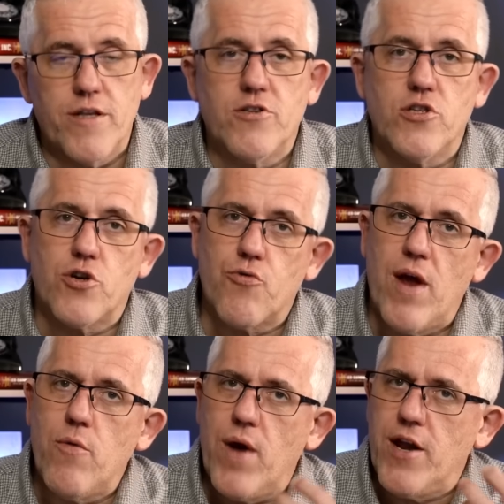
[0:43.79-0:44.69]
This is a
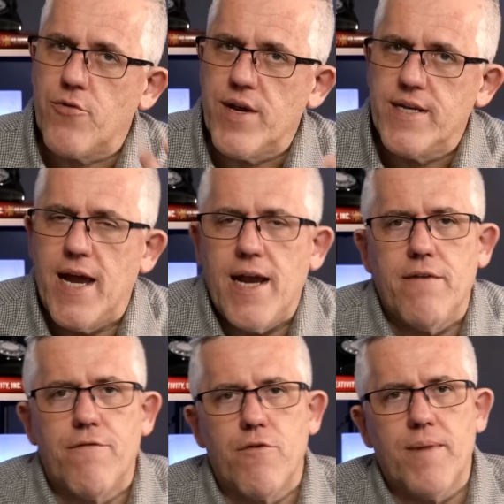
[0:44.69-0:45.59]
great way to retain
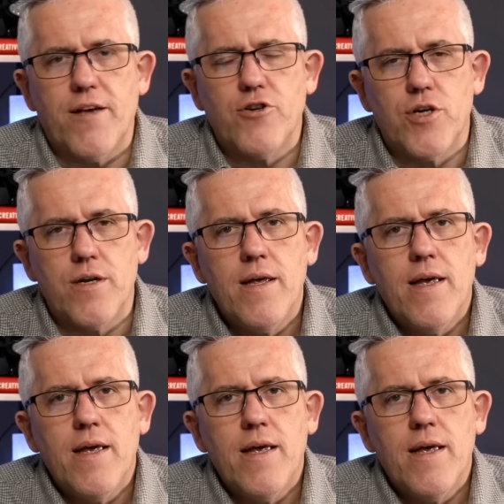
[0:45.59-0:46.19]
information.